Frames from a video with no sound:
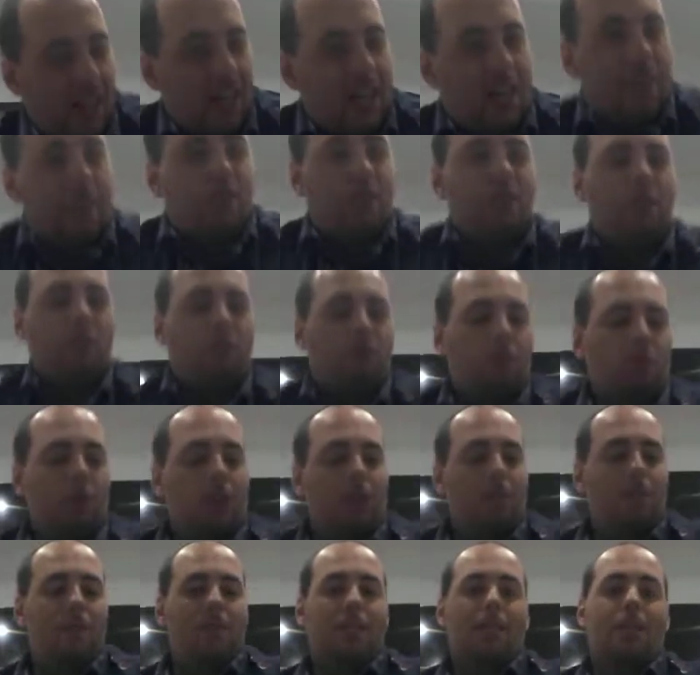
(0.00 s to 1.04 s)
I'm gonna do a
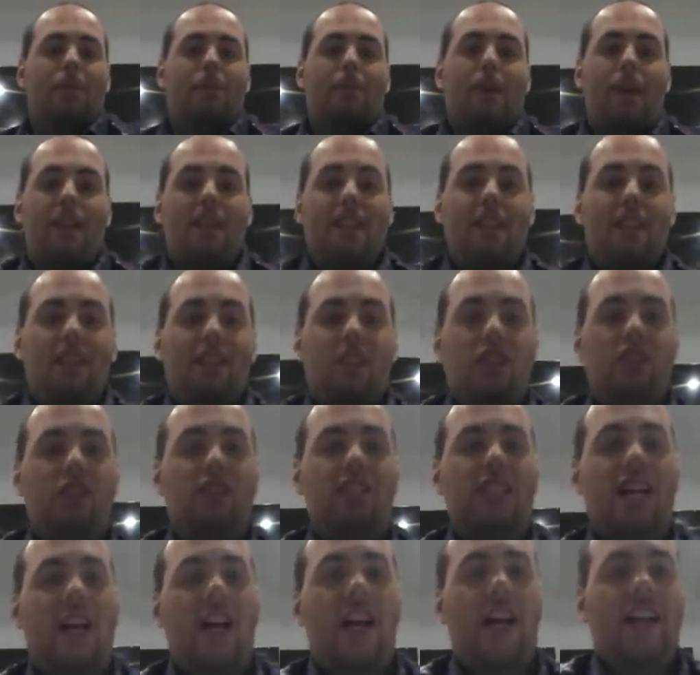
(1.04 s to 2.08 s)
weird press the button
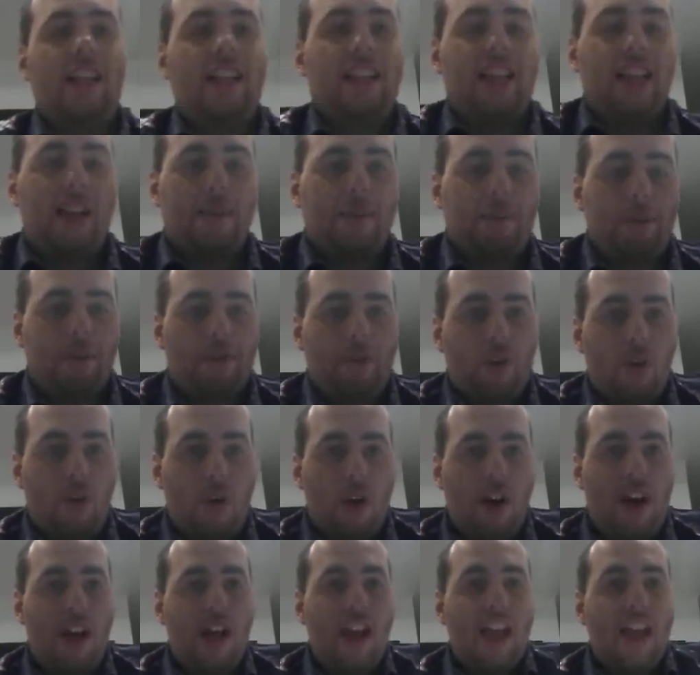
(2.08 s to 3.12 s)
because I did that
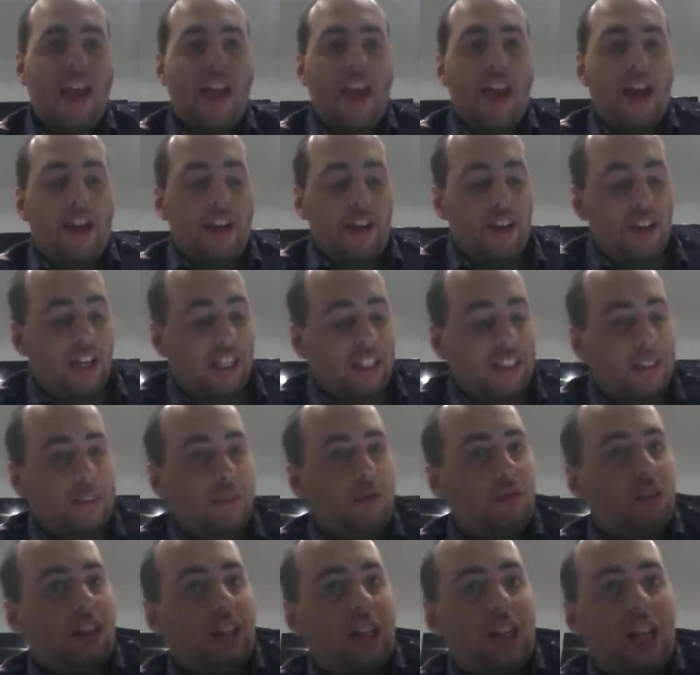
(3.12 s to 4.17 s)
before and you guys seem
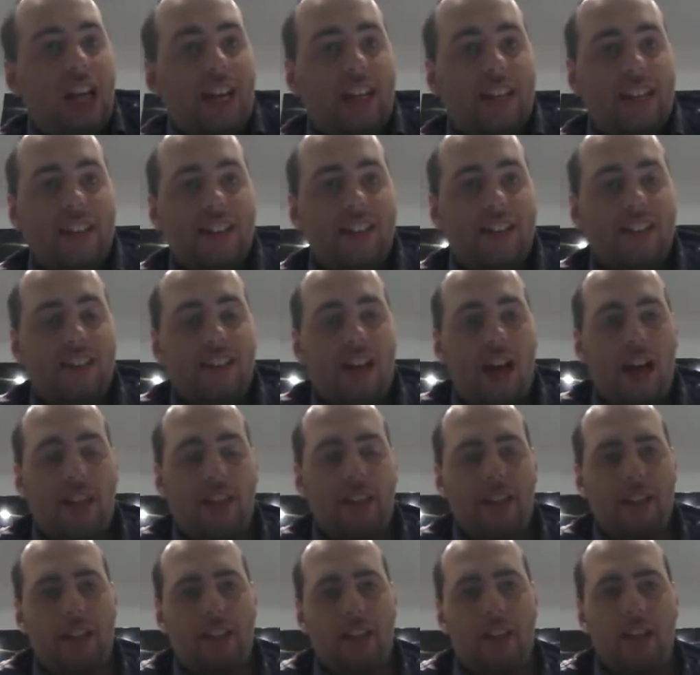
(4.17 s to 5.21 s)
to really like it, I
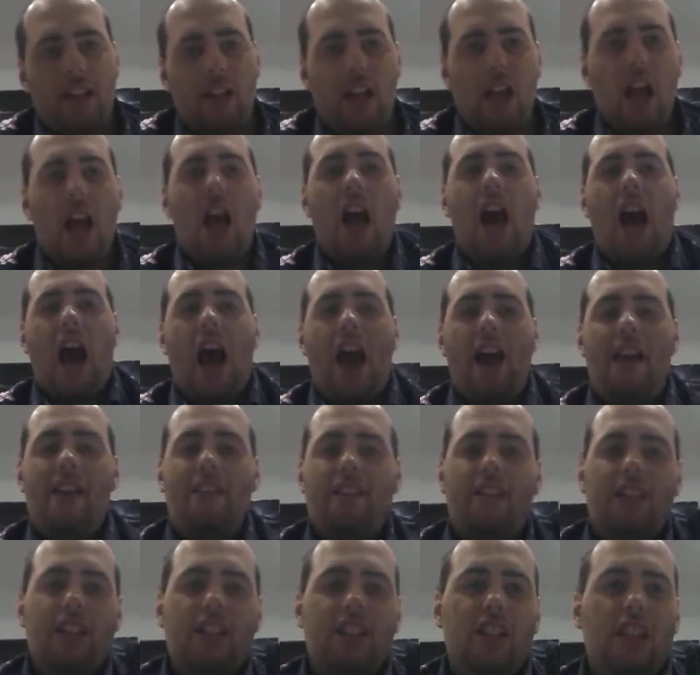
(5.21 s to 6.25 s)
think. I
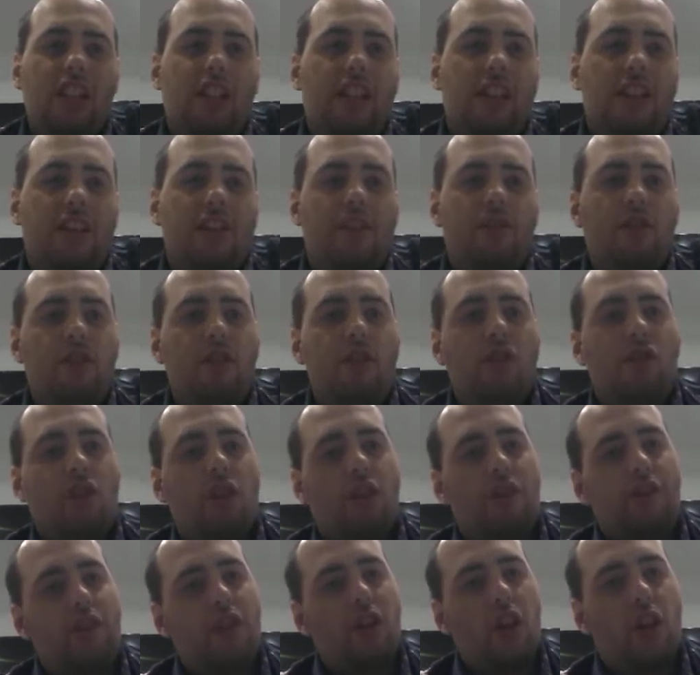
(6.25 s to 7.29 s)
haven't really checked the views on
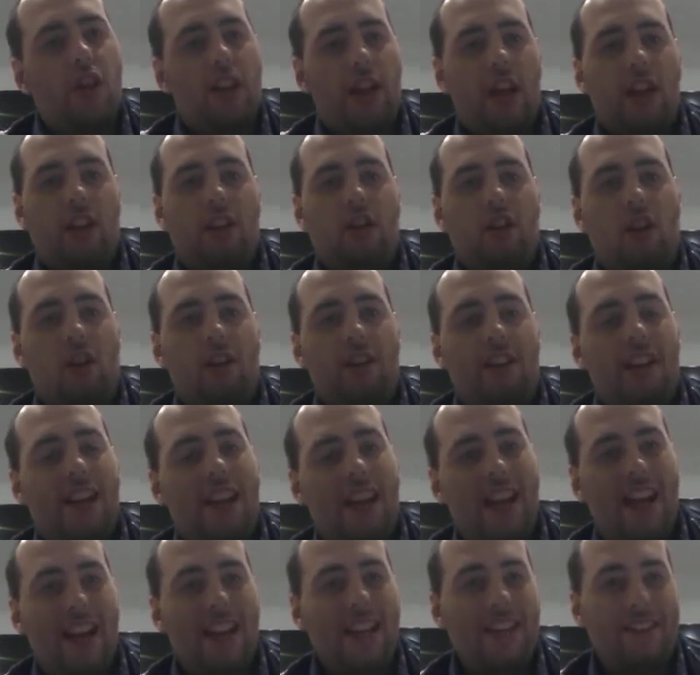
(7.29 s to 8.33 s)
the video that I got.
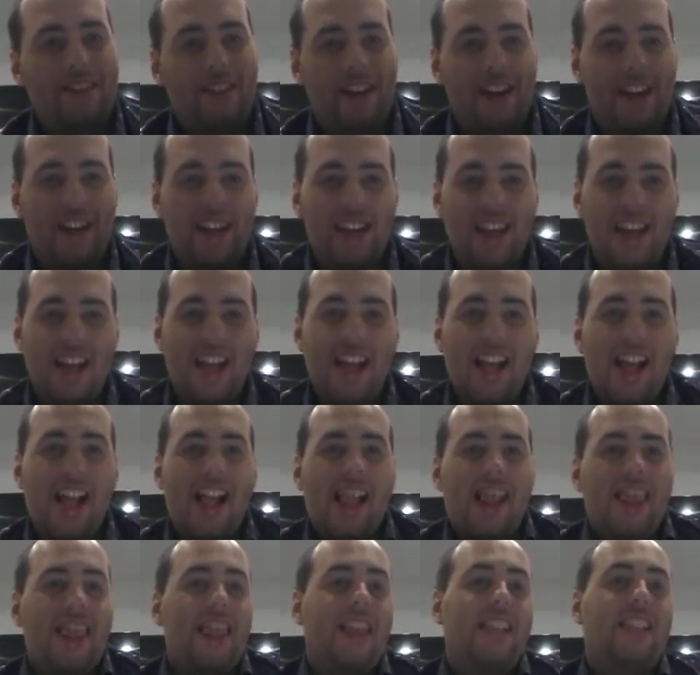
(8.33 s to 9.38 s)
Anyway,
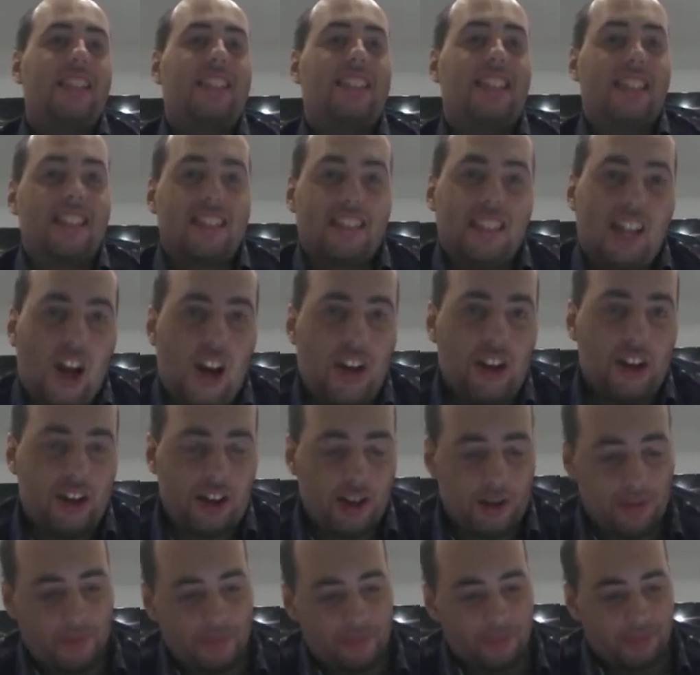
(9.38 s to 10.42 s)
let's get started.
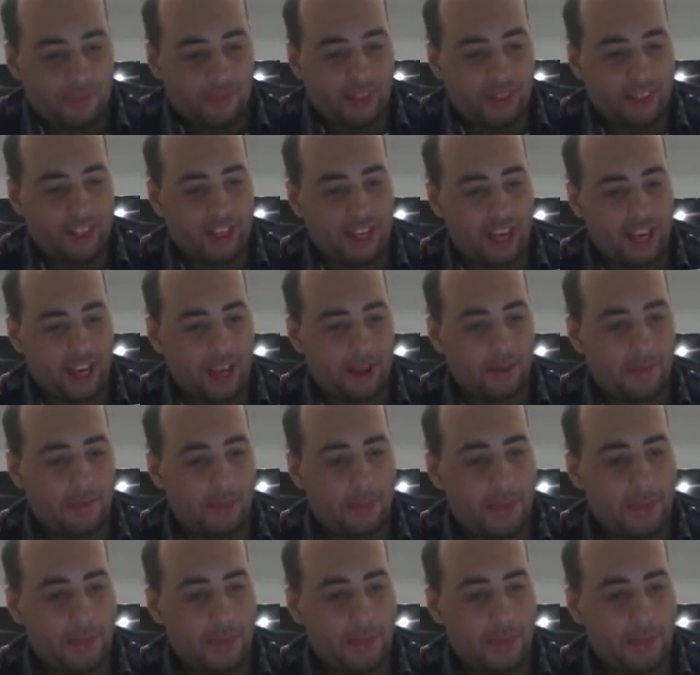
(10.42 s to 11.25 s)
Okay.